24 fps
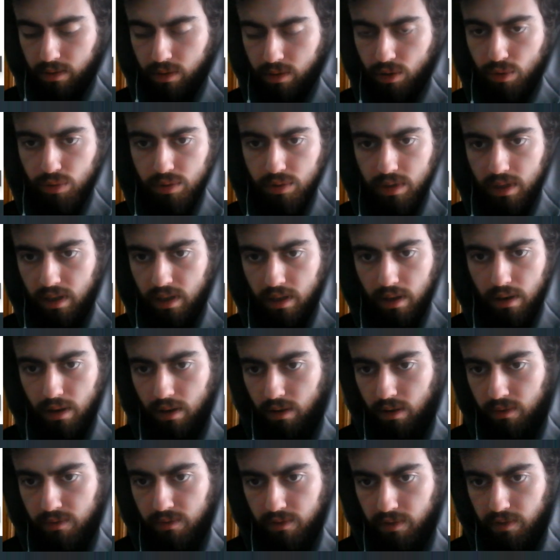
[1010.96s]
using a
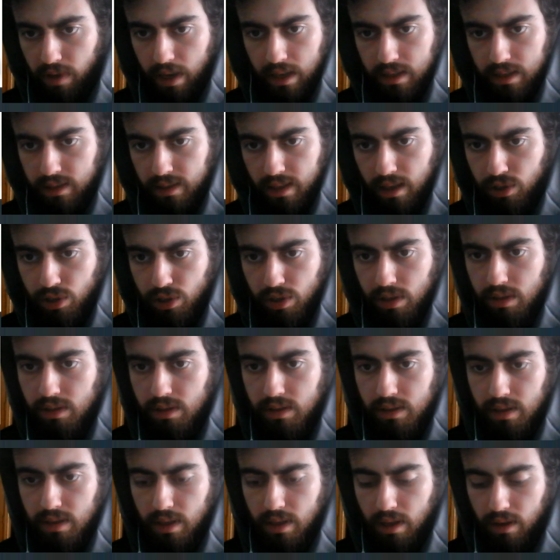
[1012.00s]
lot of
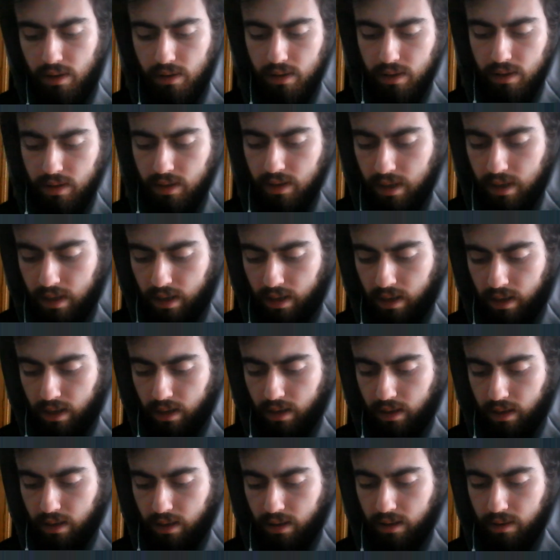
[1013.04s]
extensions that are
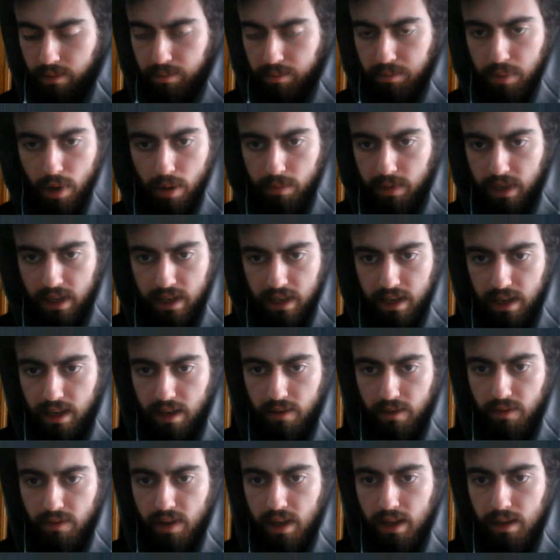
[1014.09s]

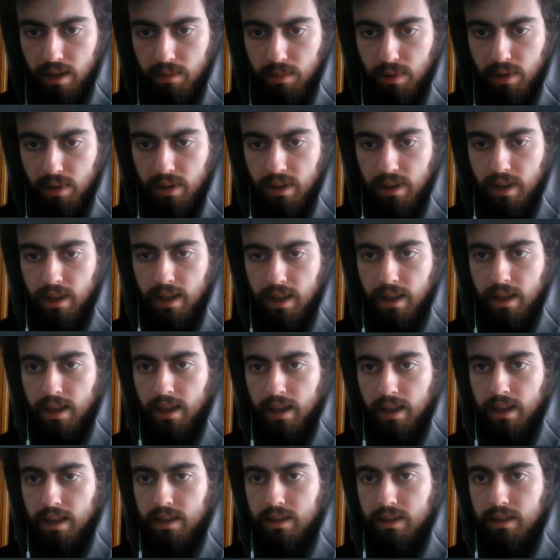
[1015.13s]
publicly available.
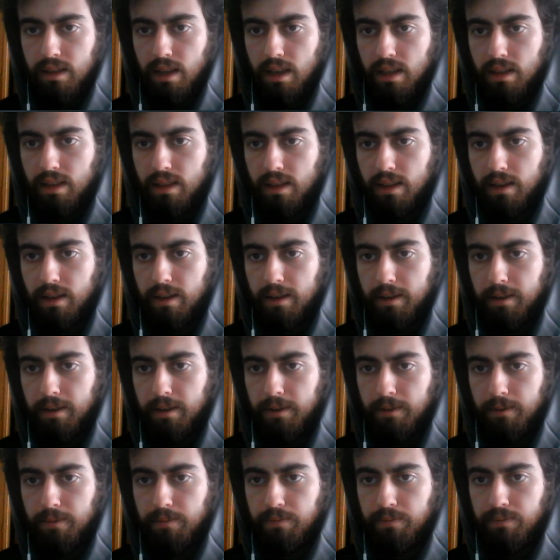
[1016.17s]

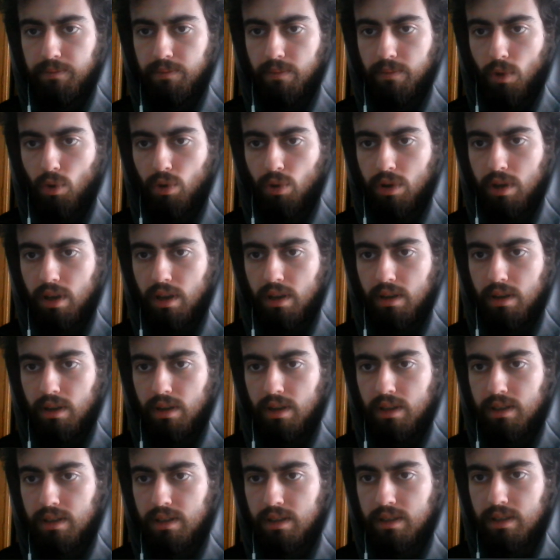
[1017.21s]
Then,
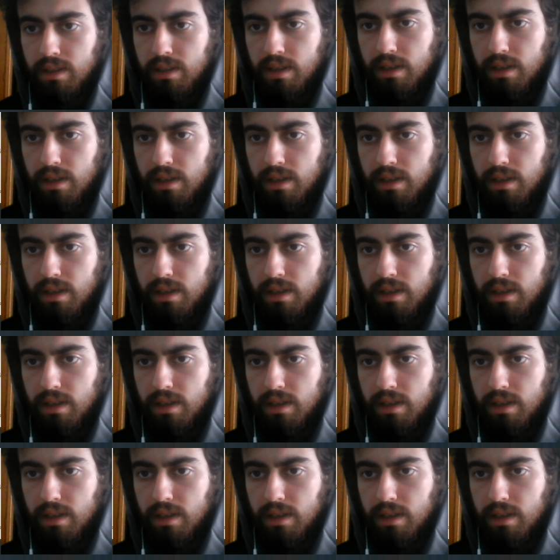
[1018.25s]
it